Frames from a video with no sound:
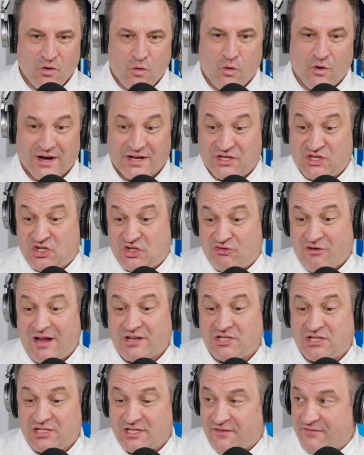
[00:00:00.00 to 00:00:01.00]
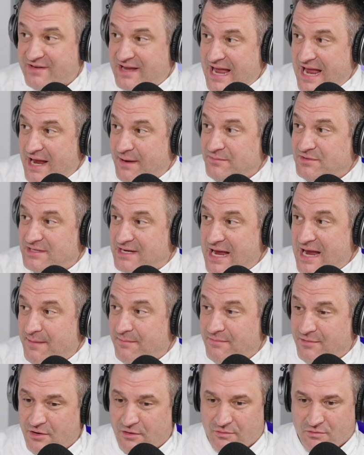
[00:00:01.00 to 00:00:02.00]
or in stretches of games,
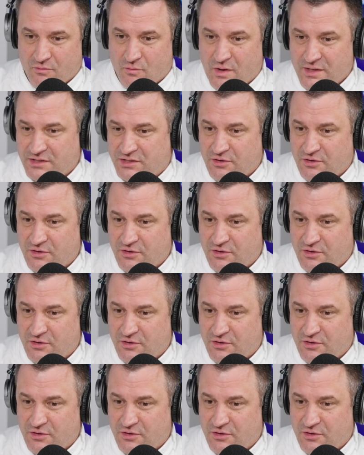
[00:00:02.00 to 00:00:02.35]
1,